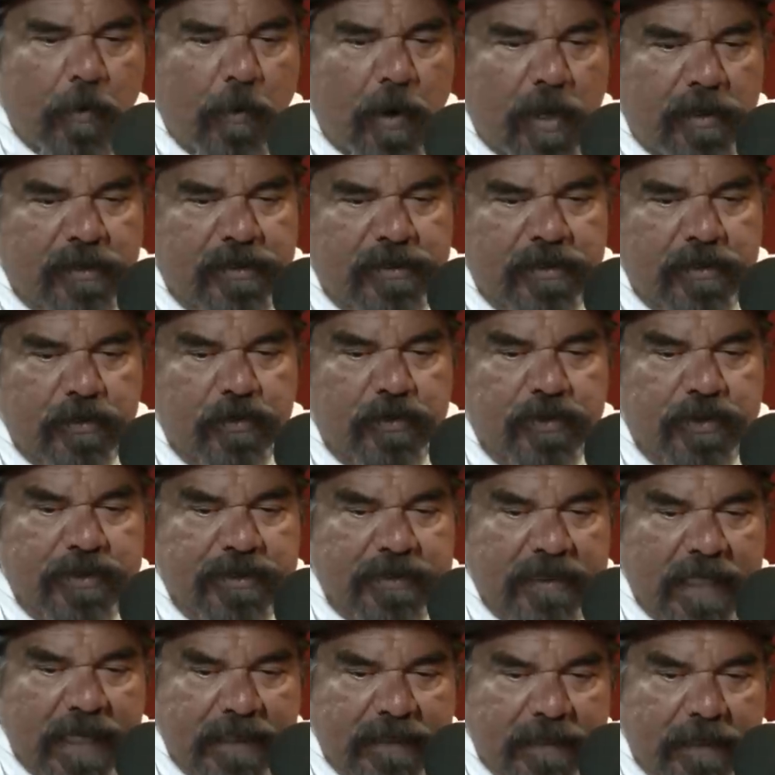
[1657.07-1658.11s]
wellness solutions
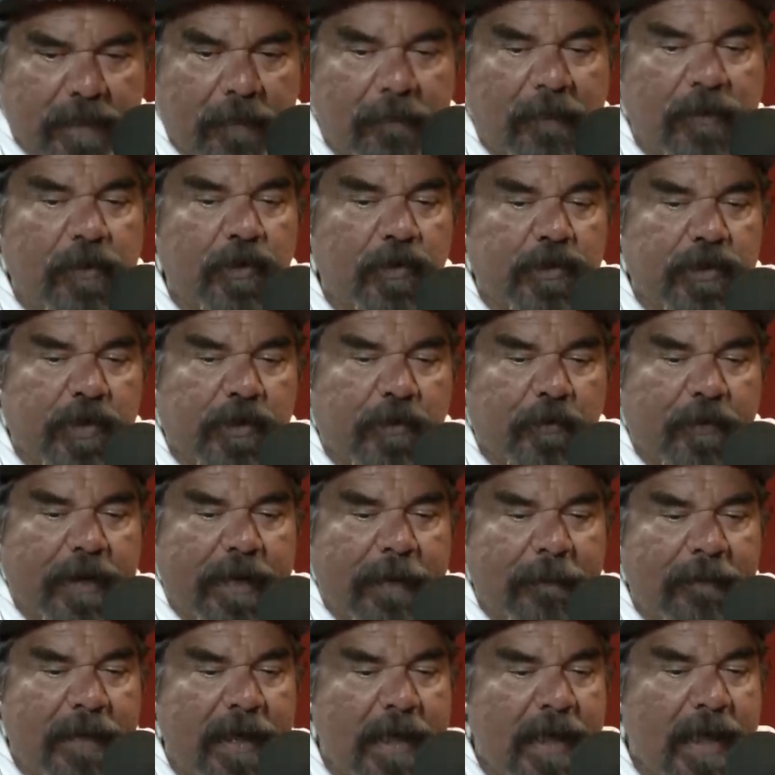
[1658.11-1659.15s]
like the Manuka
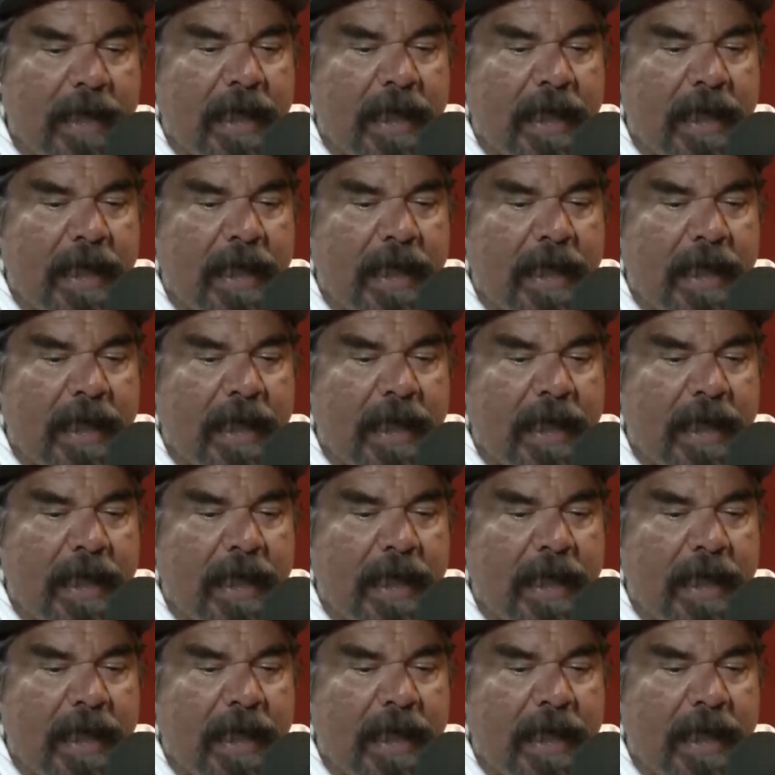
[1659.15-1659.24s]
cream